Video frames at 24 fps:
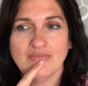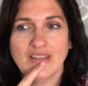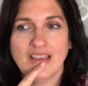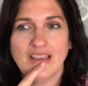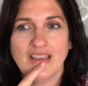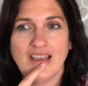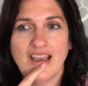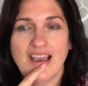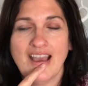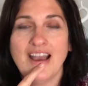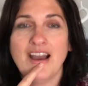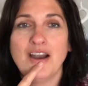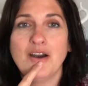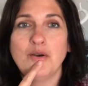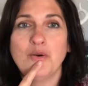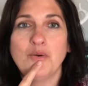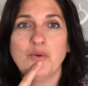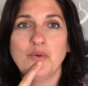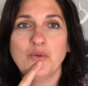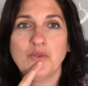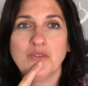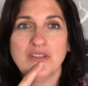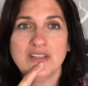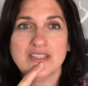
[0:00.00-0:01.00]

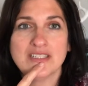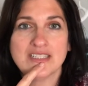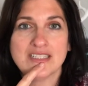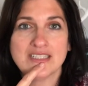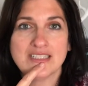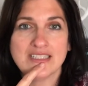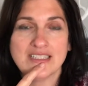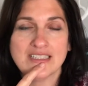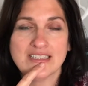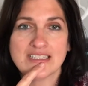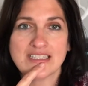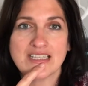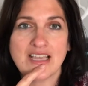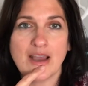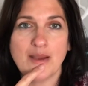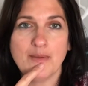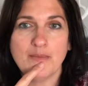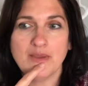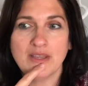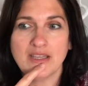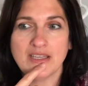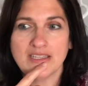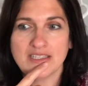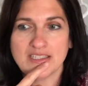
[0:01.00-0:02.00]
how this is
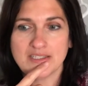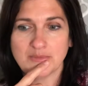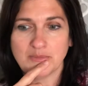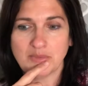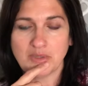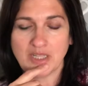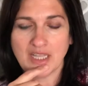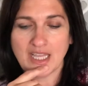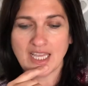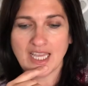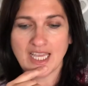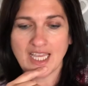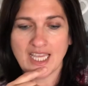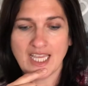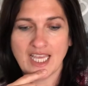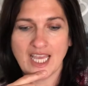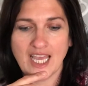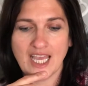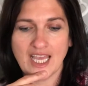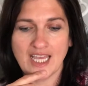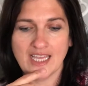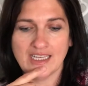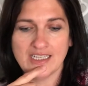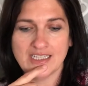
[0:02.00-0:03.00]
coming into play.
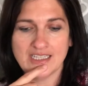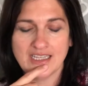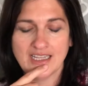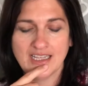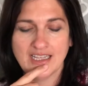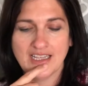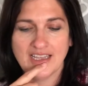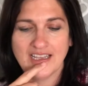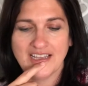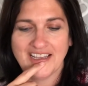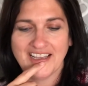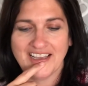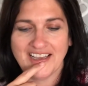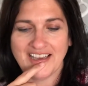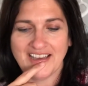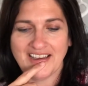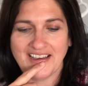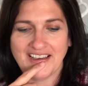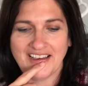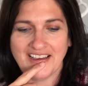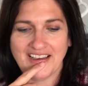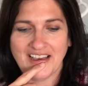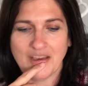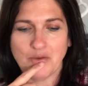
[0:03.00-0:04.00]
And
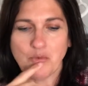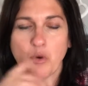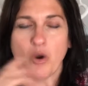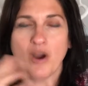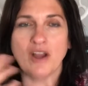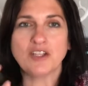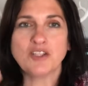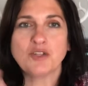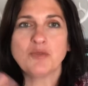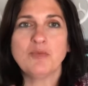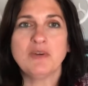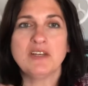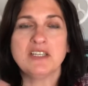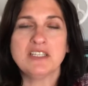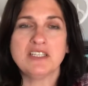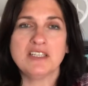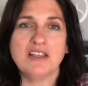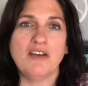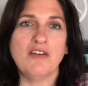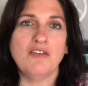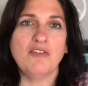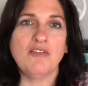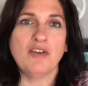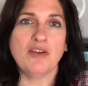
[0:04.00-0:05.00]
uh, I watch myself.